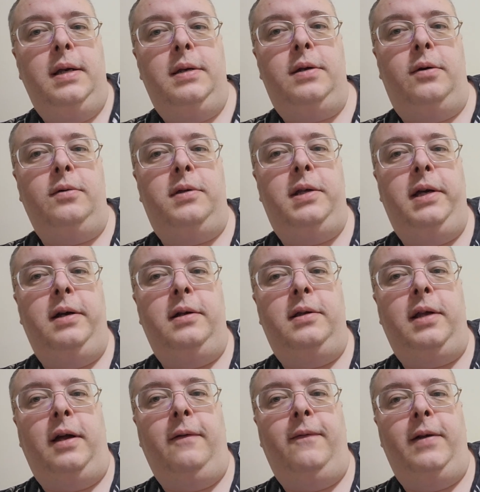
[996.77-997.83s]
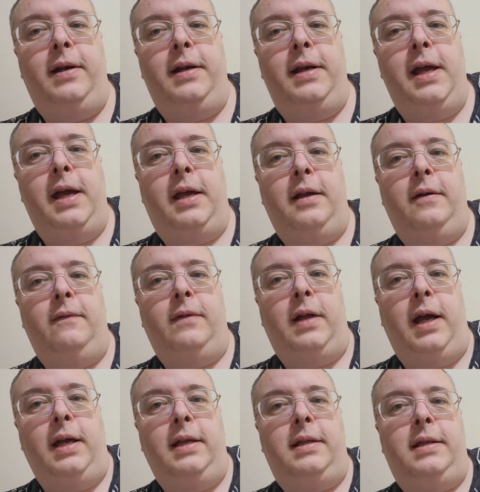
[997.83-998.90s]
don't see yourself in a negative
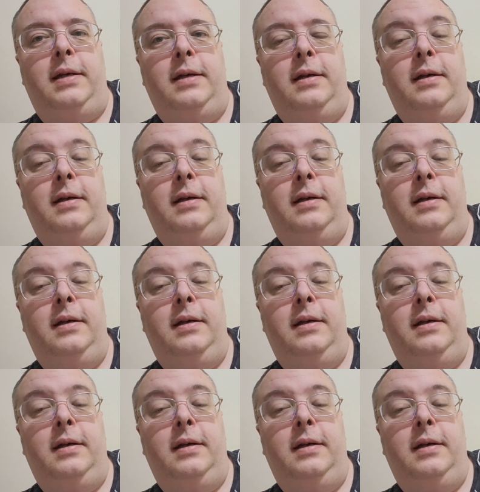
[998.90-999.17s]
light.